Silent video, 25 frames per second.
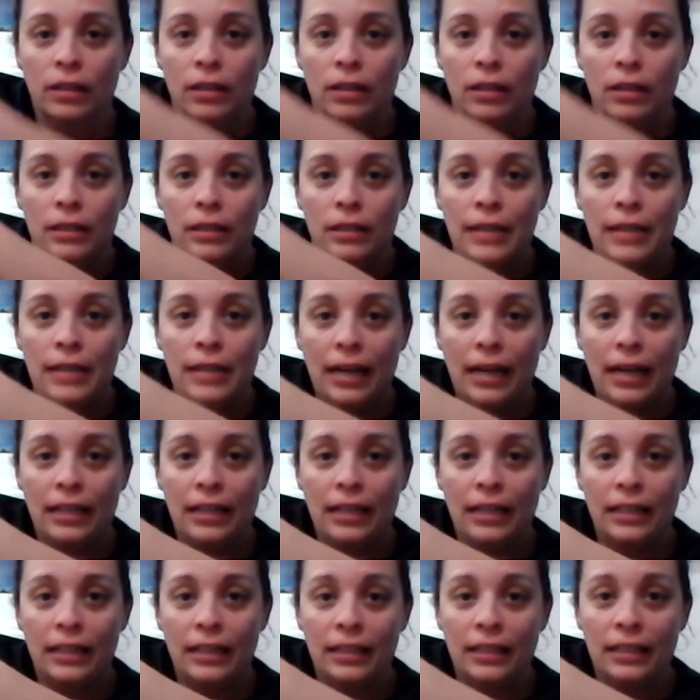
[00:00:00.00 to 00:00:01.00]
neck
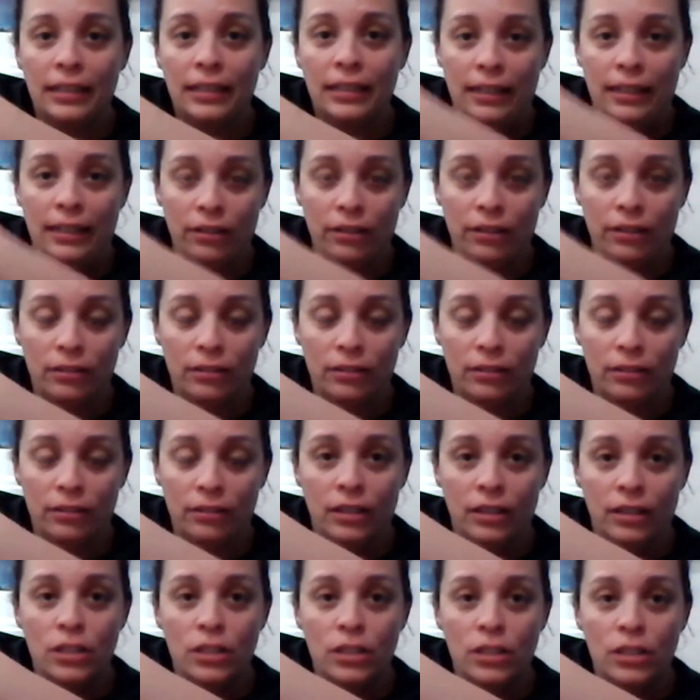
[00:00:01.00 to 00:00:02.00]
here.
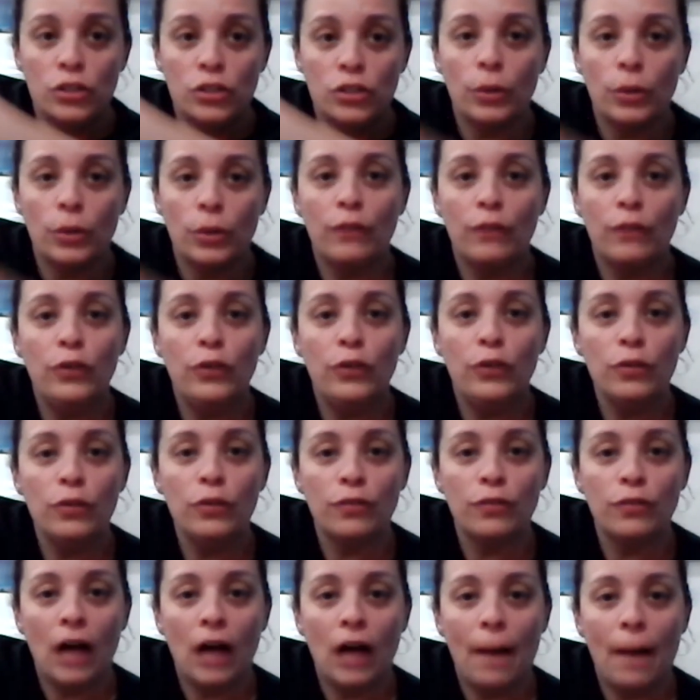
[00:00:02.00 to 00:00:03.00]
So if you've
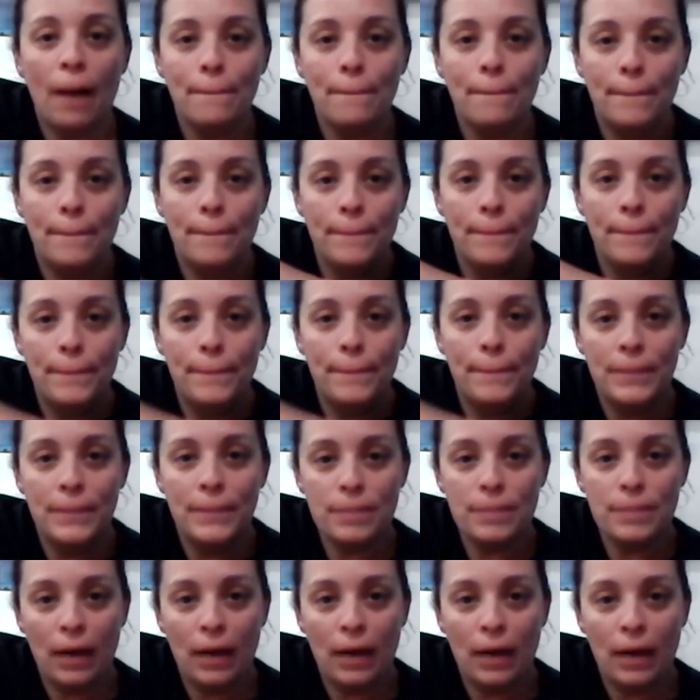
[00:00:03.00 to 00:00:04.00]
got
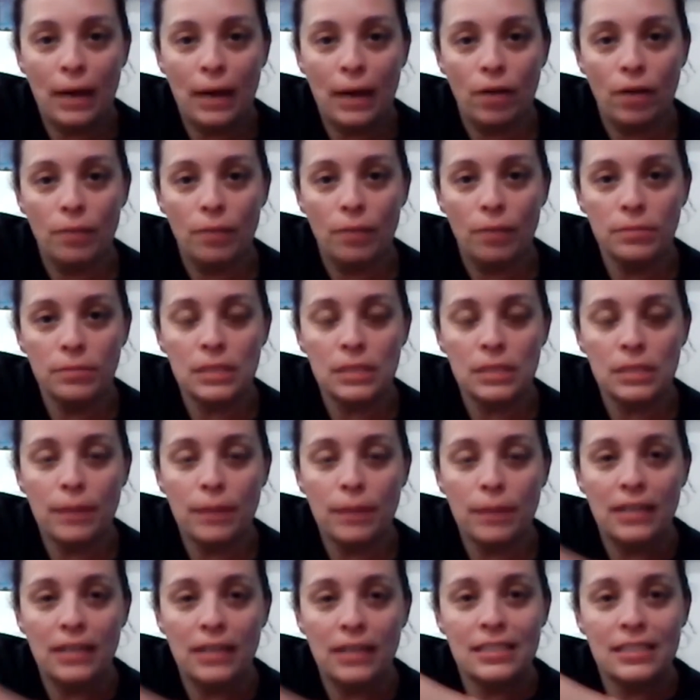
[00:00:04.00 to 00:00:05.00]
spine problems, spine
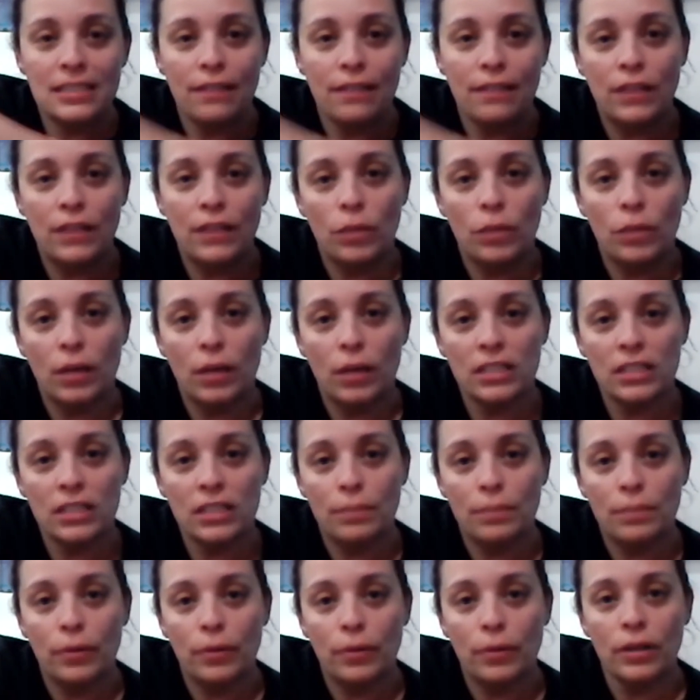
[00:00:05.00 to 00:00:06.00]
stuff that you want to
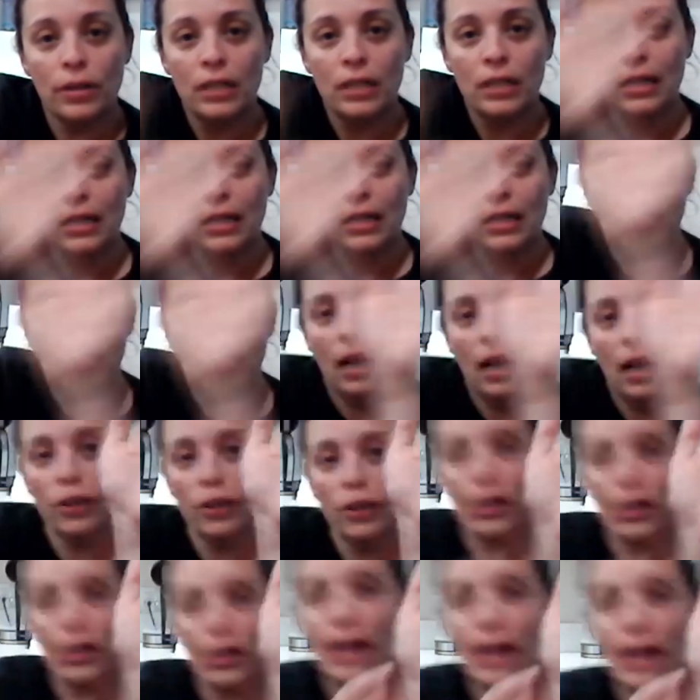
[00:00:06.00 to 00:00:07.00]
support, on your
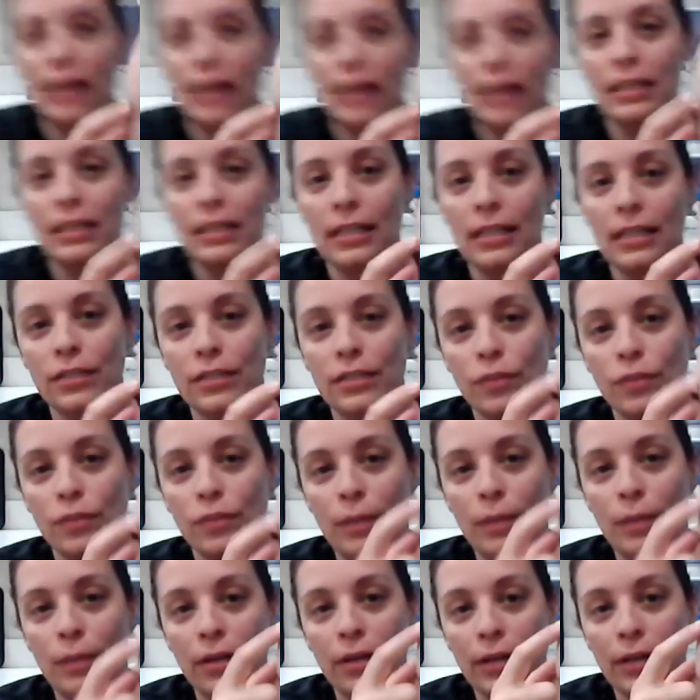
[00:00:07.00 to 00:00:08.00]
hand, it's from
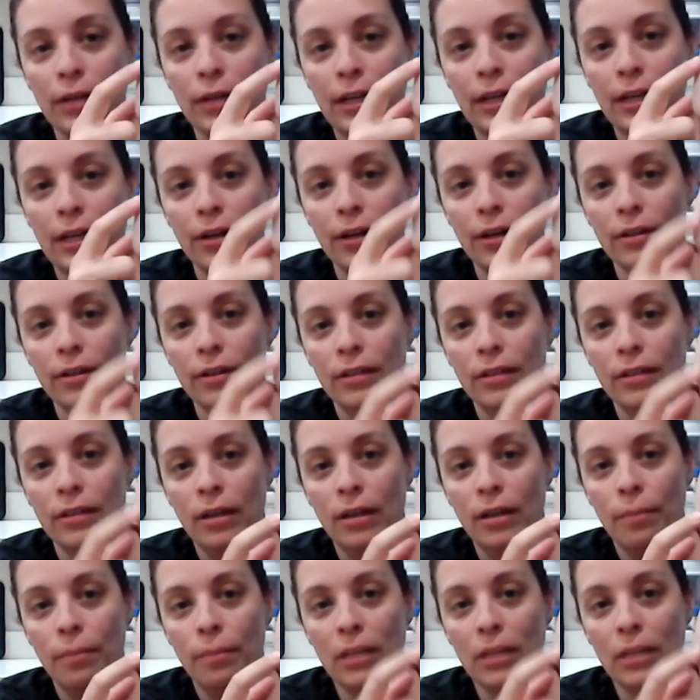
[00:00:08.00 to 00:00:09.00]
here to here,
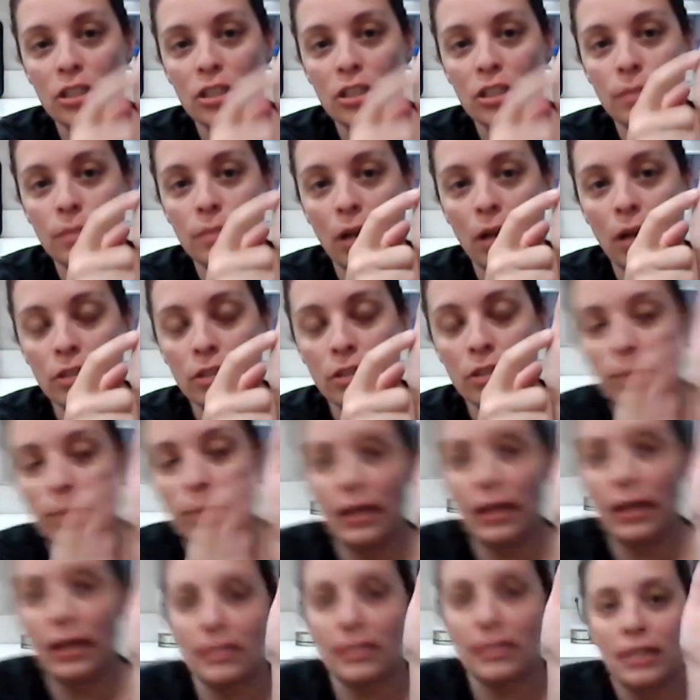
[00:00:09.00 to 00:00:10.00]
much smaller
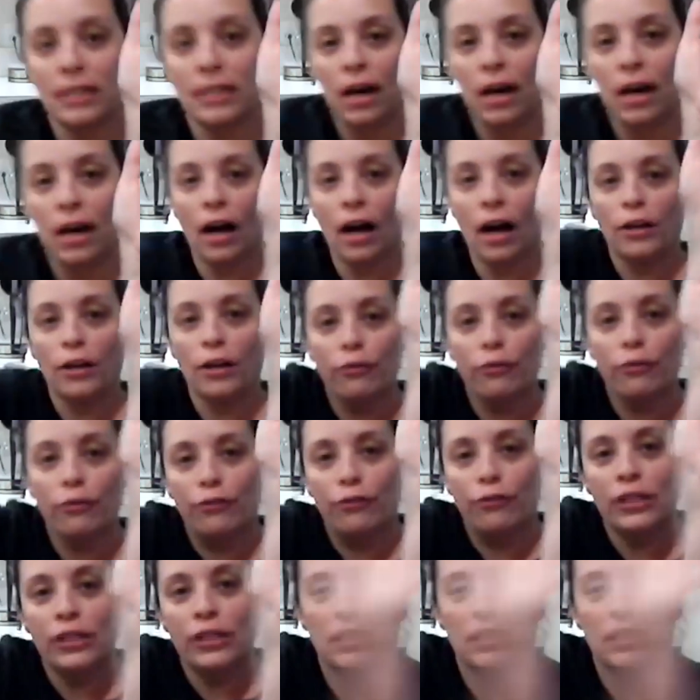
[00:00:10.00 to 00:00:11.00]
space. On your
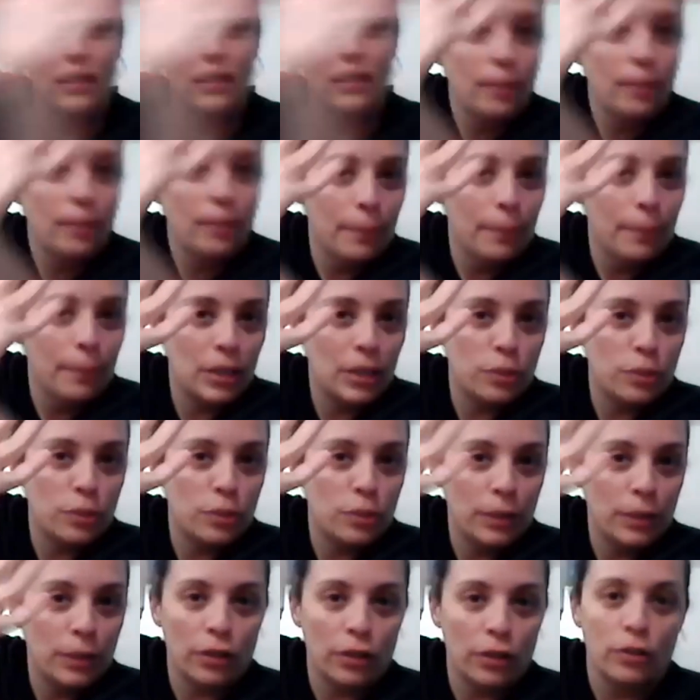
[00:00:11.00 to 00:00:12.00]
foot, much
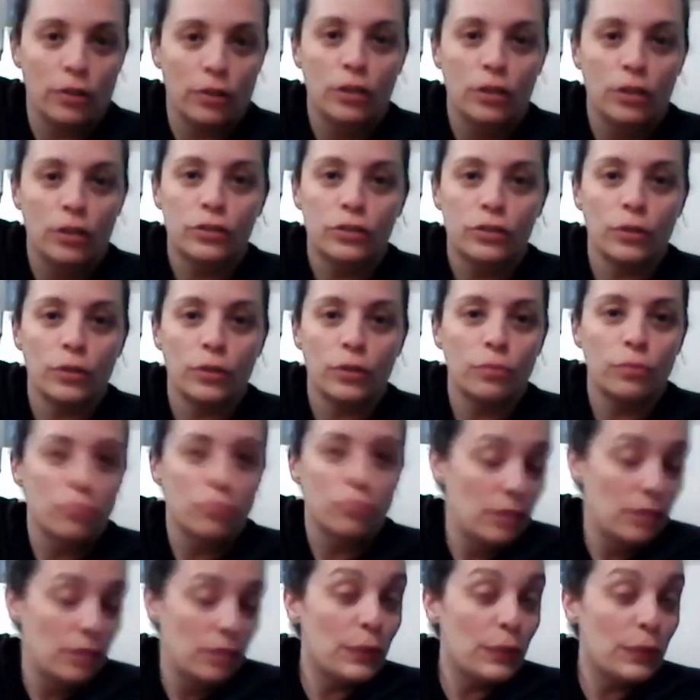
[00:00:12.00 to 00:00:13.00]
bigger. So
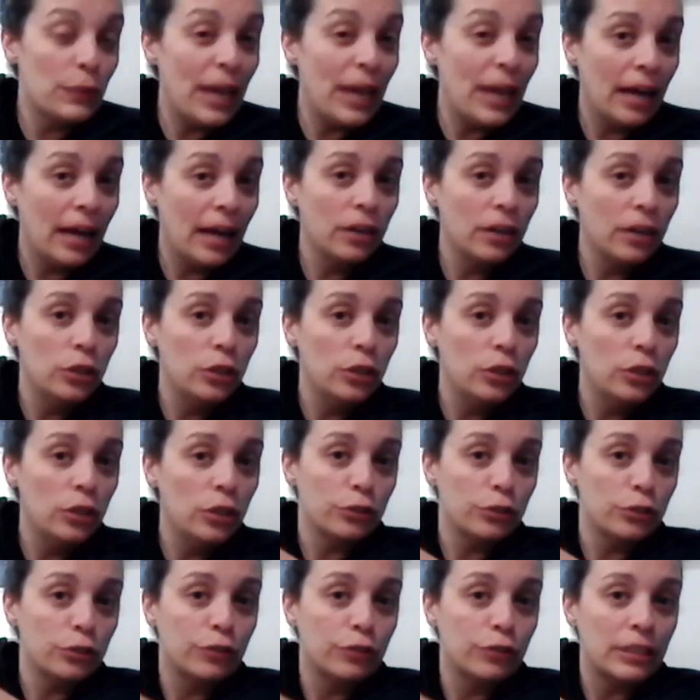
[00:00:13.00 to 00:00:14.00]
if you can, use your
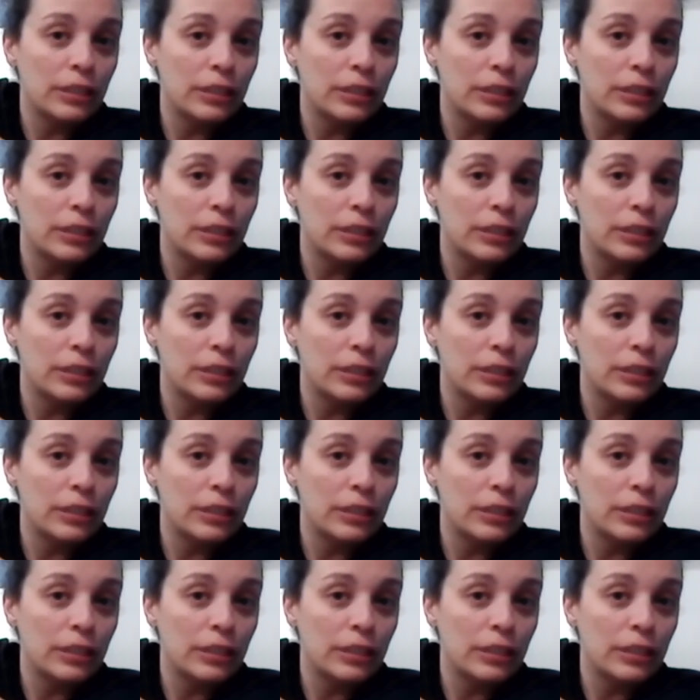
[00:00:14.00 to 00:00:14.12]
foot.